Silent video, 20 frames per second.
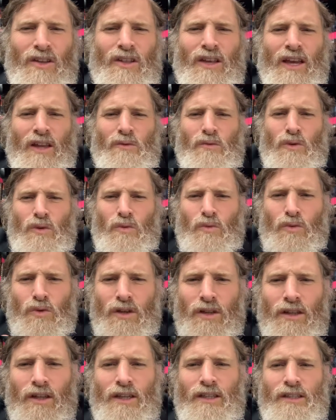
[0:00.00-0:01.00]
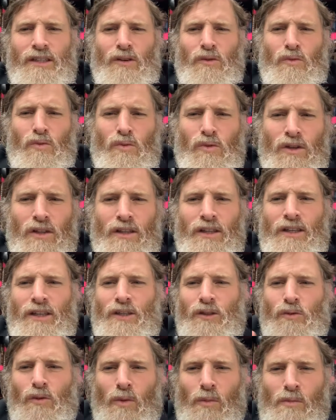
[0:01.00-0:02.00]
and we realize that really
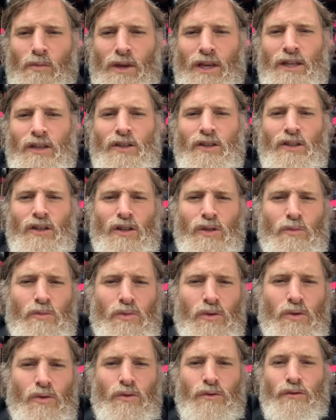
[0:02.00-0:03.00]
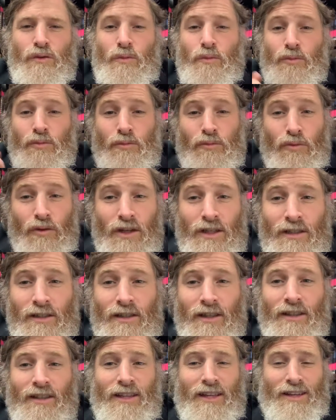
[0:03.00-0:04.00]
it's what makes this beautiful
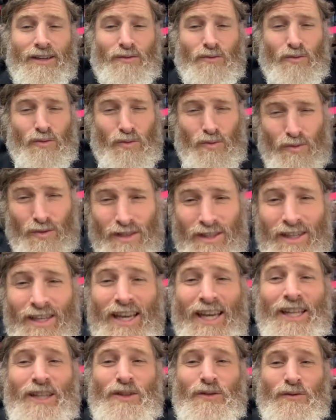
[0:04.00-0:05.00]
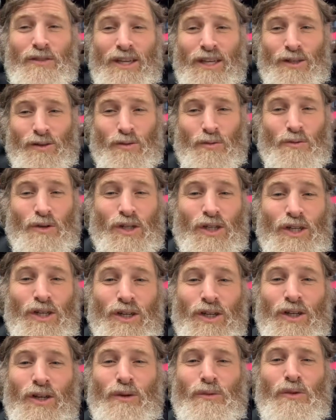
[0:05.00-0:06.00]
bracelet, that at the end of days when
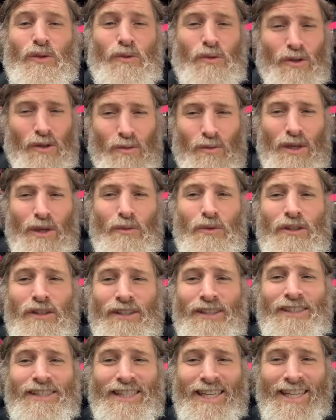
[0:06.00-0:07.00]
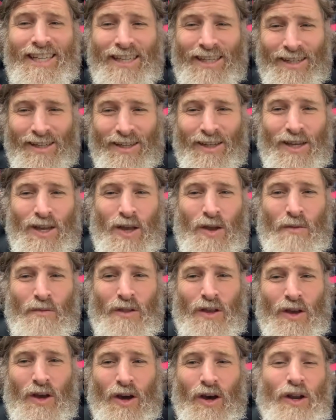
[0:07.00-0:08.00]
Mashiach comes, we're going to be able to sing
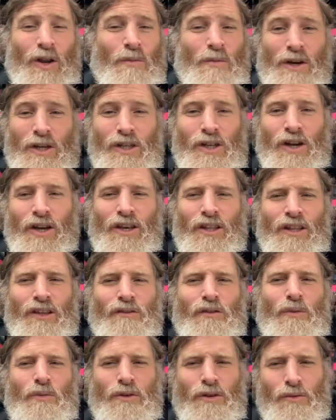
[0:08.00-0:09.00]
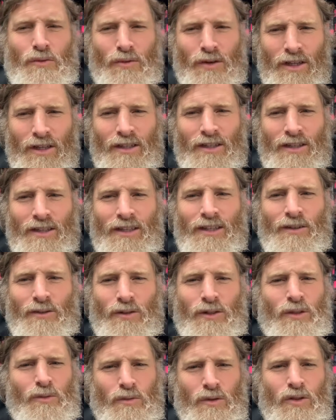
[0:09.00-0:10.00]
on a much higher level. But right now
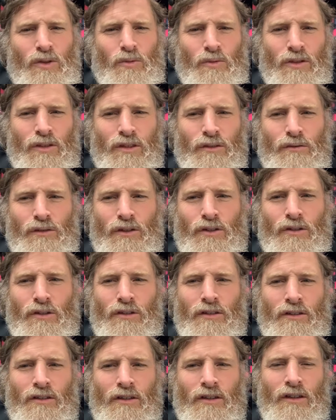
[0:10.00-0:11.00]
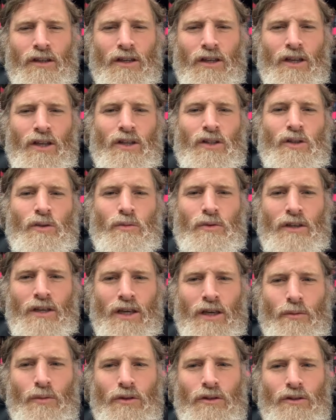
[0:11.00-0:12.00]
it's much more difficult to be
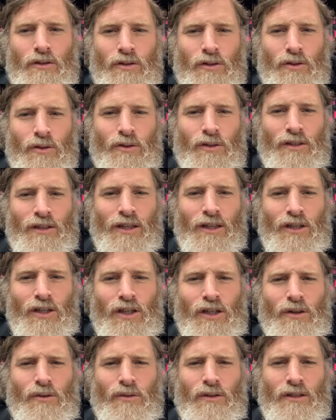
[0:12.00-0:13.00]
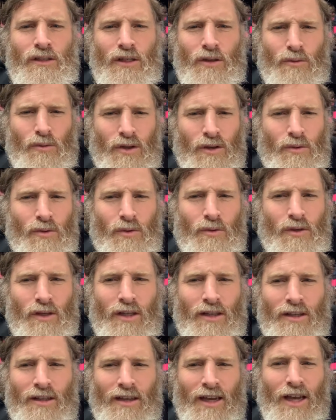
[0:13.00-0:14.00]
able to still say shira and say,
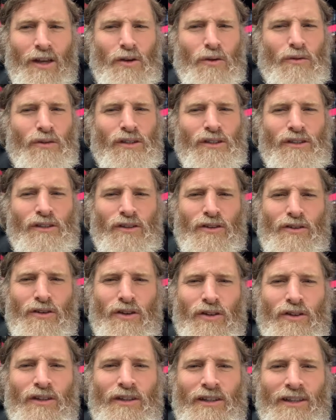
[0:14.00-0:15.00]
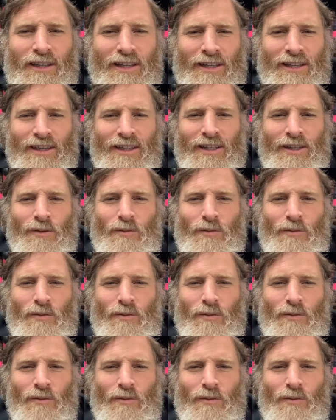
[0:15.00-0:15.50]
wait, I know this is another link,